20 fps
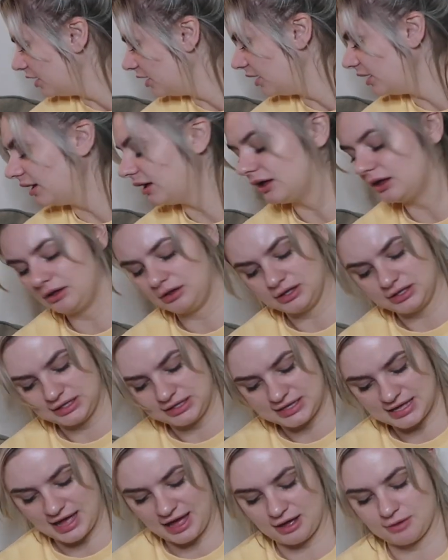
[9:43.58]

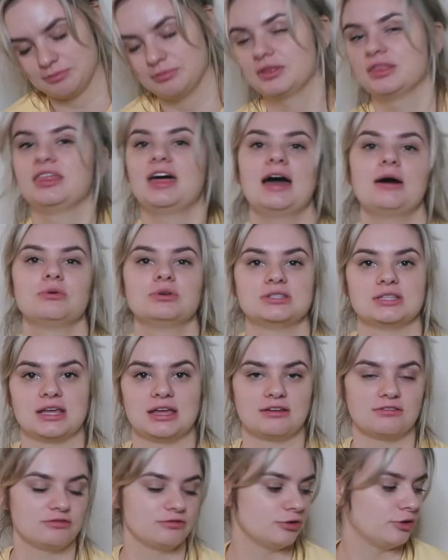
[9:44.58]
Yeah, but that was
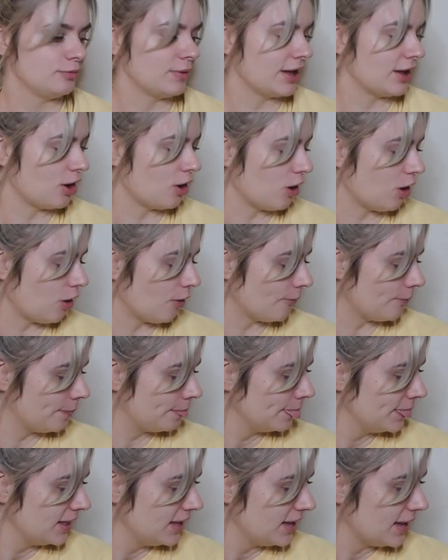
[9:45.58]
it for my haul.
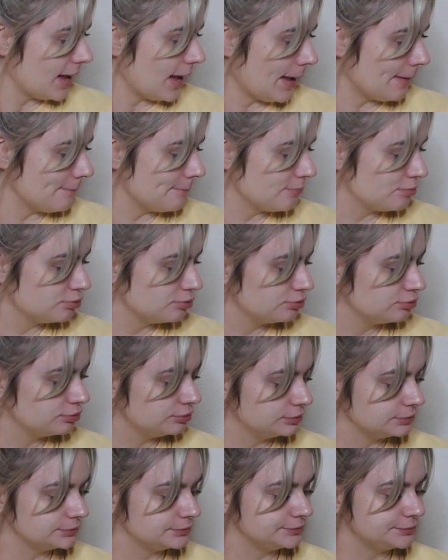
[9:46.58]

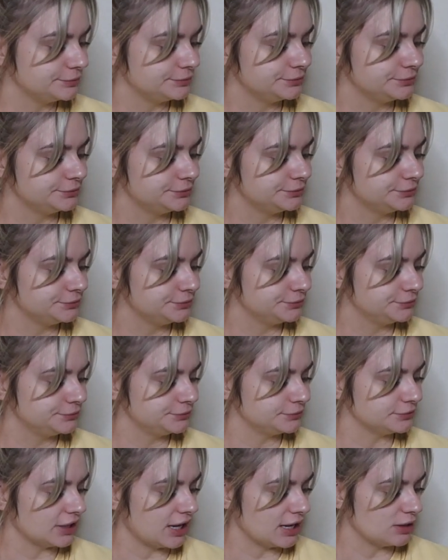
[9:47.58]

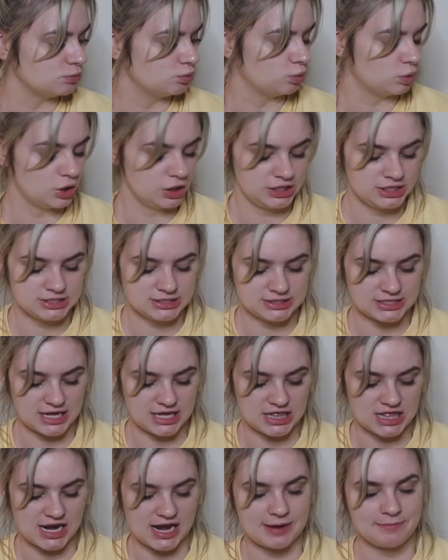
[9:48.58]
I want to
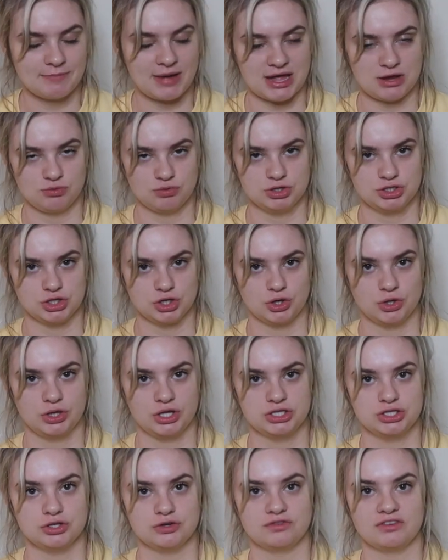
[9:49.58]
say that I might return
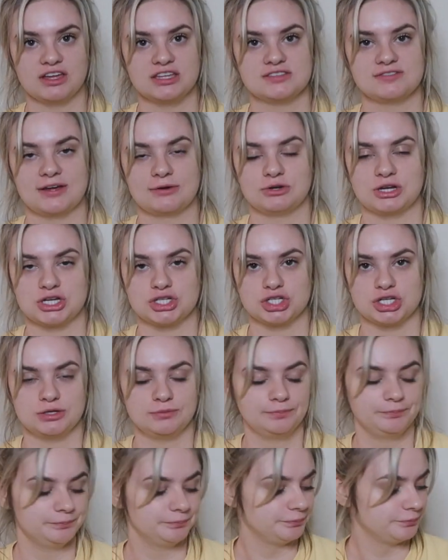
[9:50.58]
the Too Faced
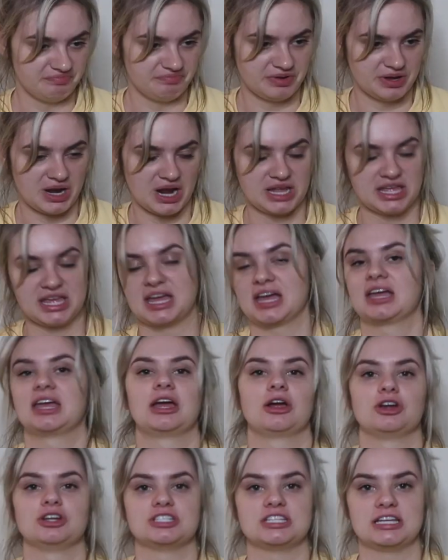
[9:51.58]
foundation, but I can't
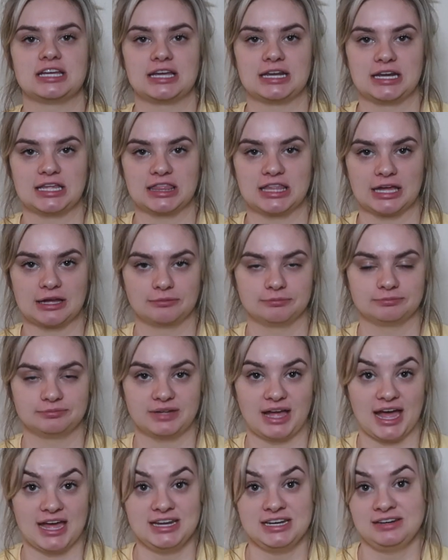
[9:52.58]
guarantee anything.
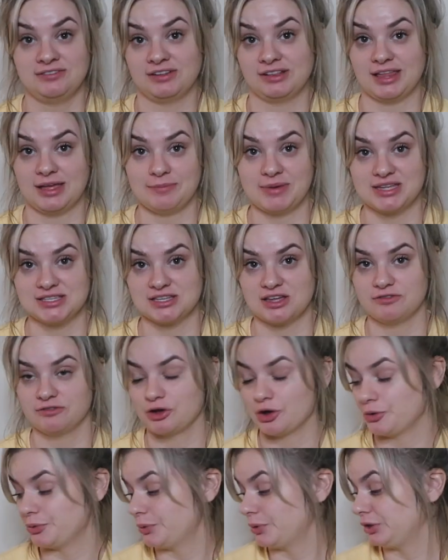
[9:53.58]
I didn't even let myself
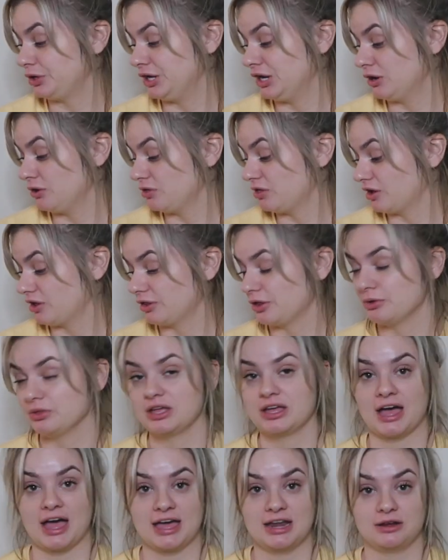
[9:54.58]
go near the
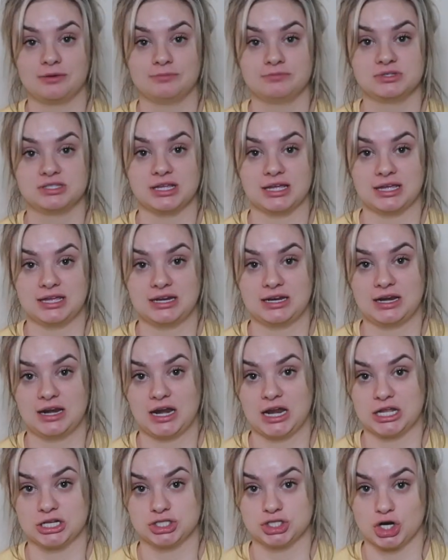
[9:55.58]
clothing items
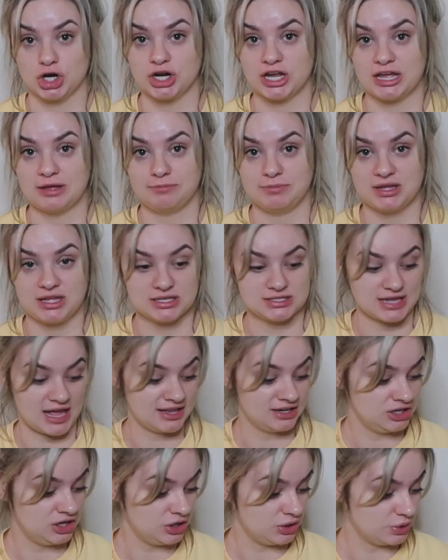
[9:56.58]
in Target because
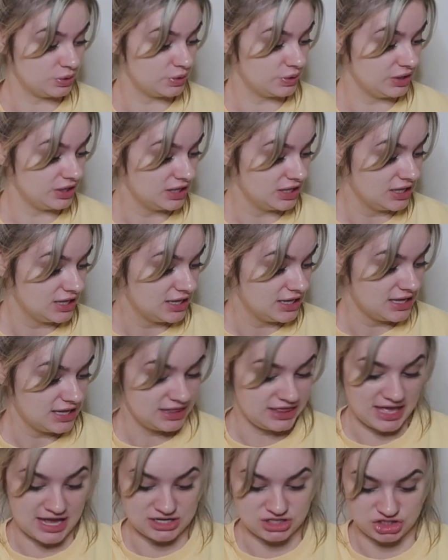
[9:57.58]
I knew
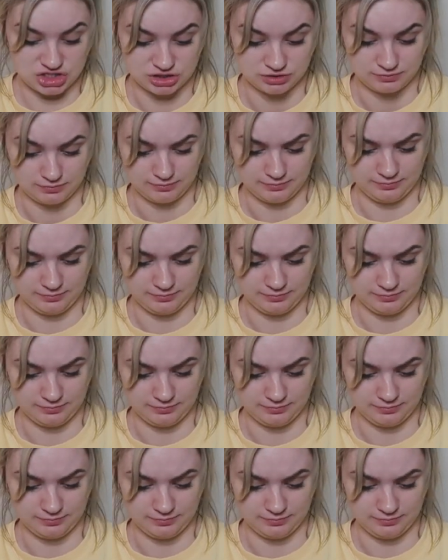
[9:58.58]
that